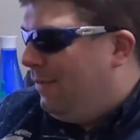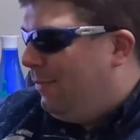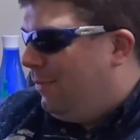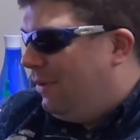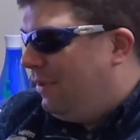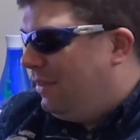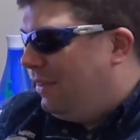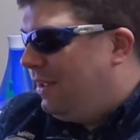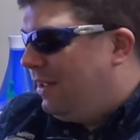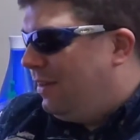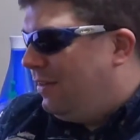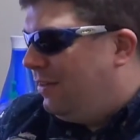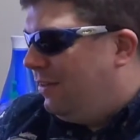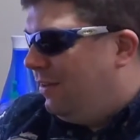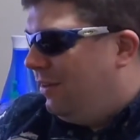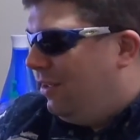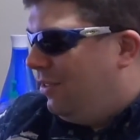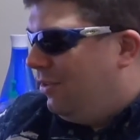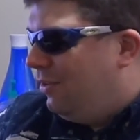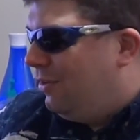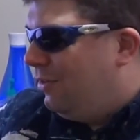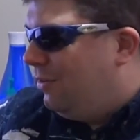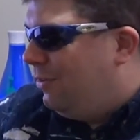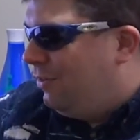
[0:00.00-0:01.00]
But that's
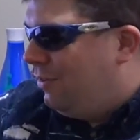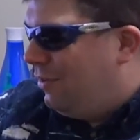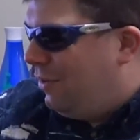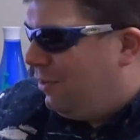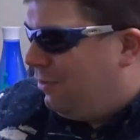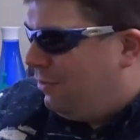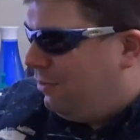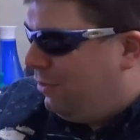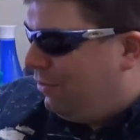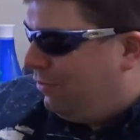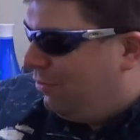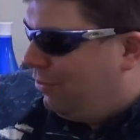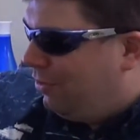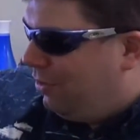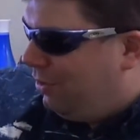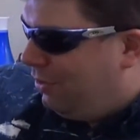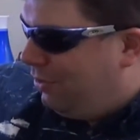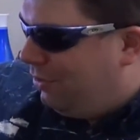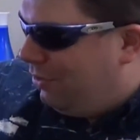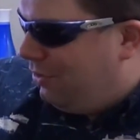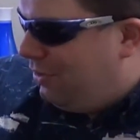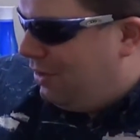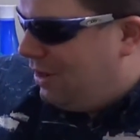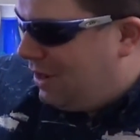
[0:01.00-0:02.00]
another discussion for
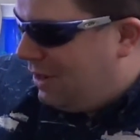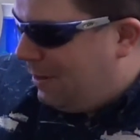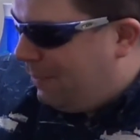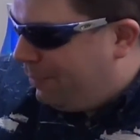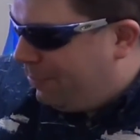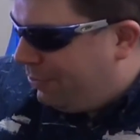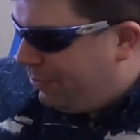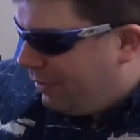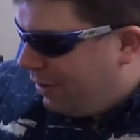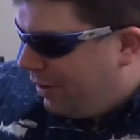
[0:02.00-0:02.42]
another day.